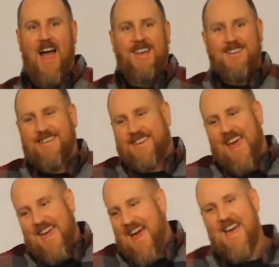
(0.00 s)

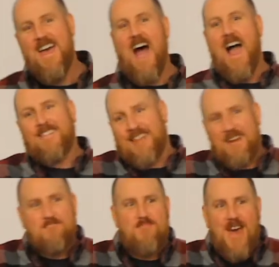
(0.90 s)
I
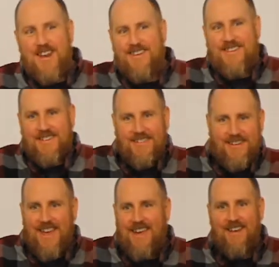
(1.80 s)
stayed in bed until
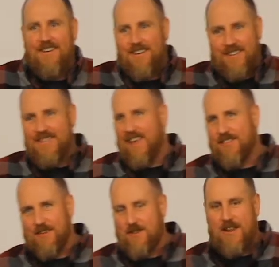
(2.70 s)
10 or
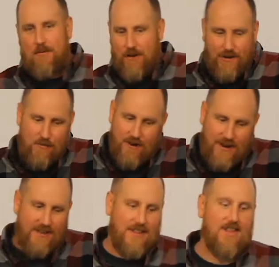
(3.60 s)
10:30 and went to
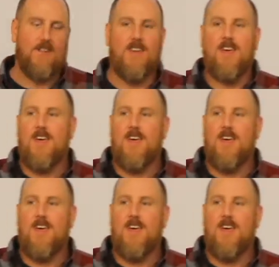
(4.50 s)
work at 11.